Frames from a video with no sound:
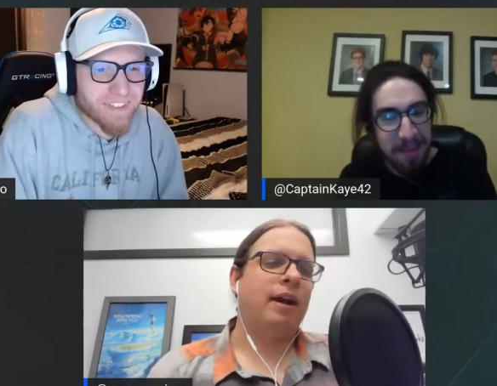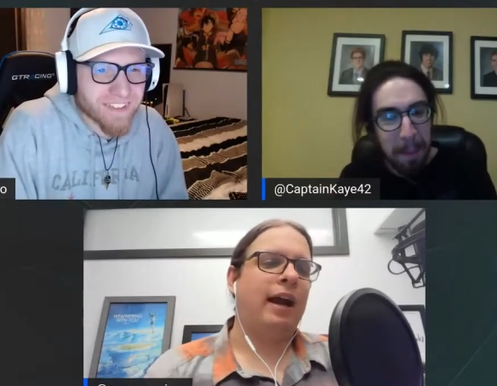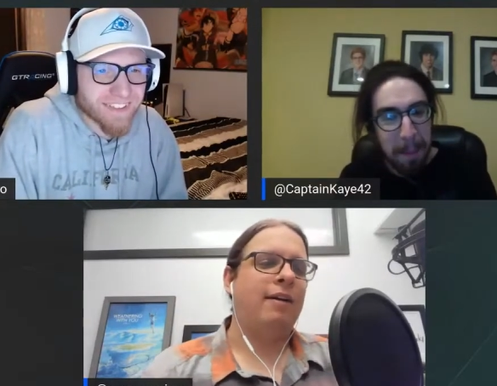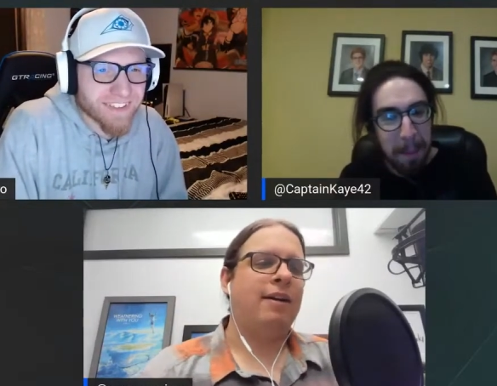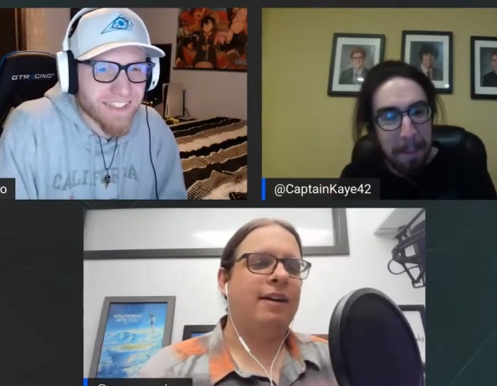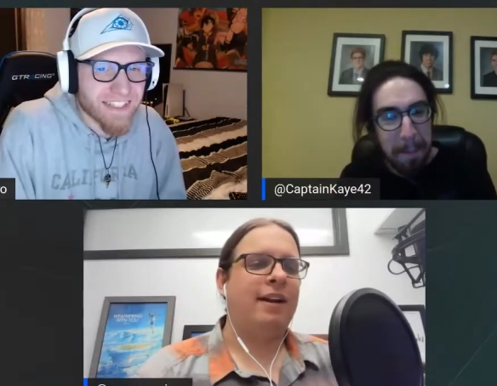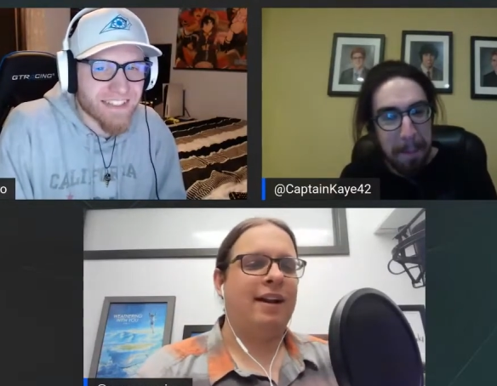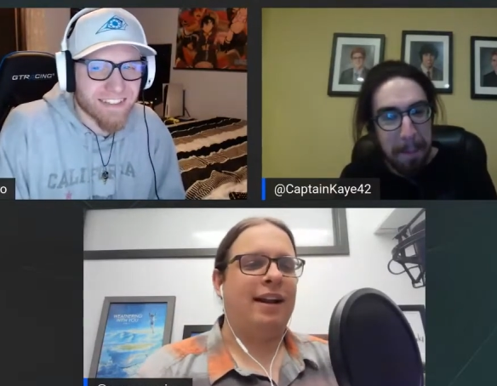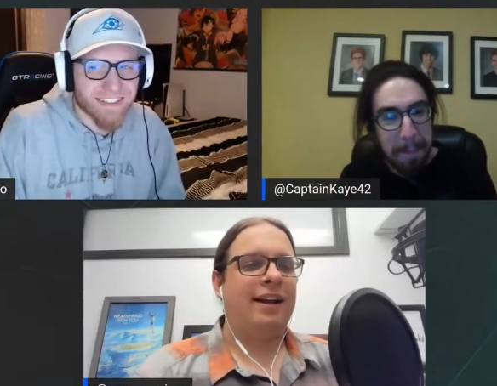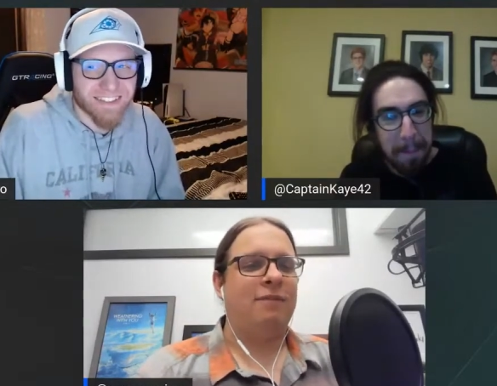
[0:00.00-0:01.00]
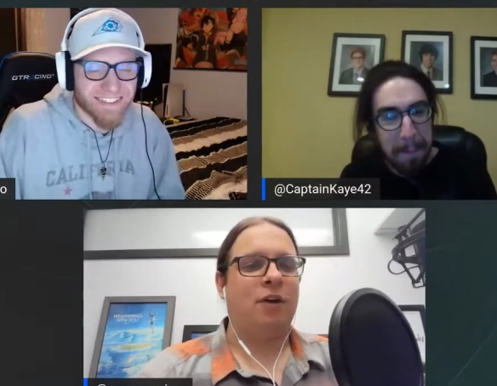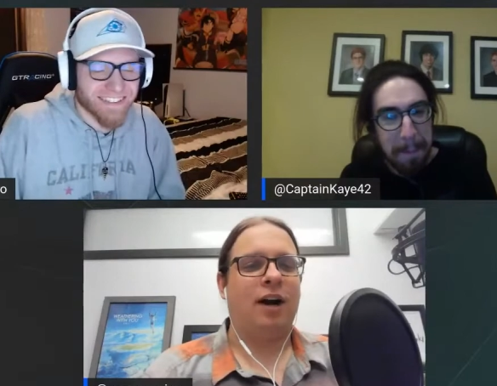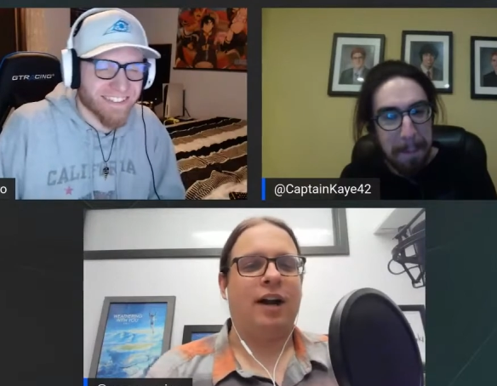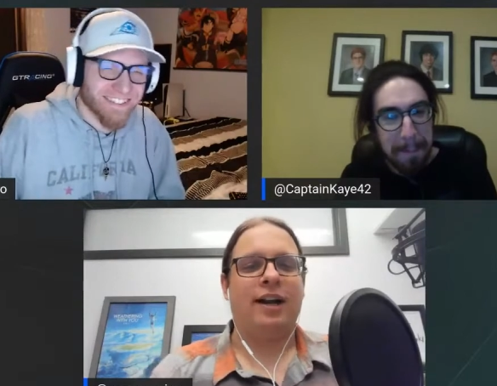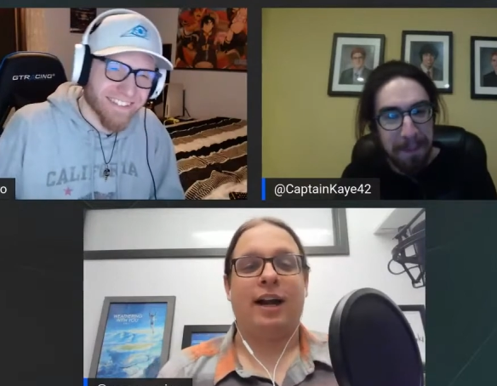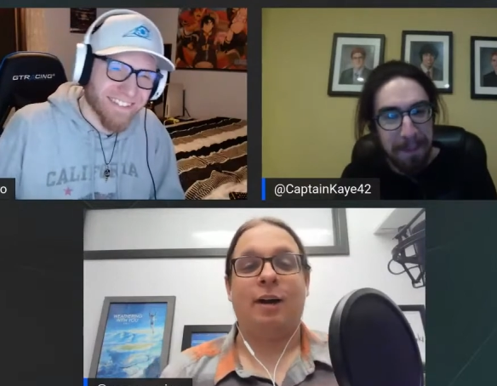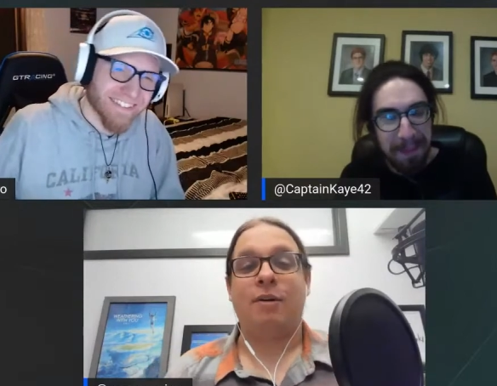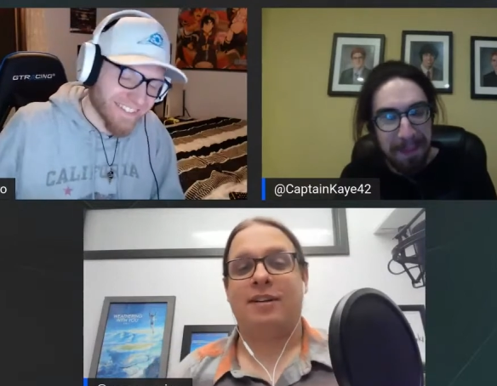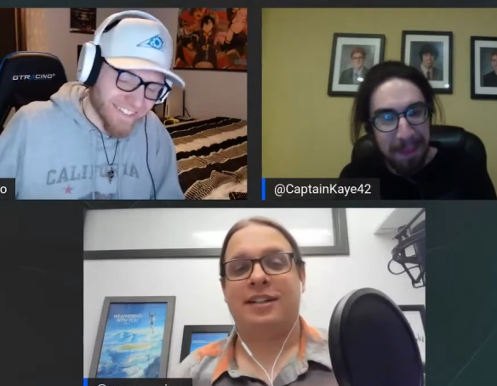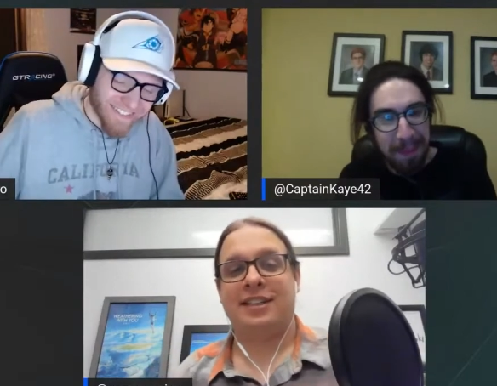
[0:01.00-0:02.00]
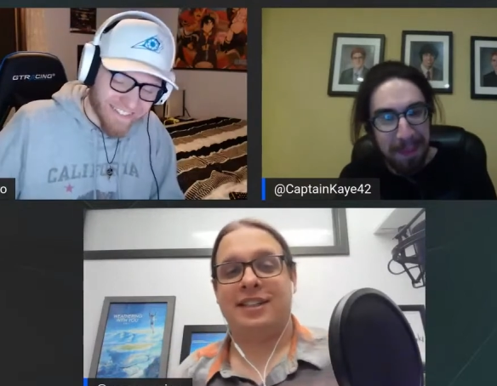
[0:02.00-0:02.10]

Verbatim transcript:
Speaker 1: ha- like variety hour.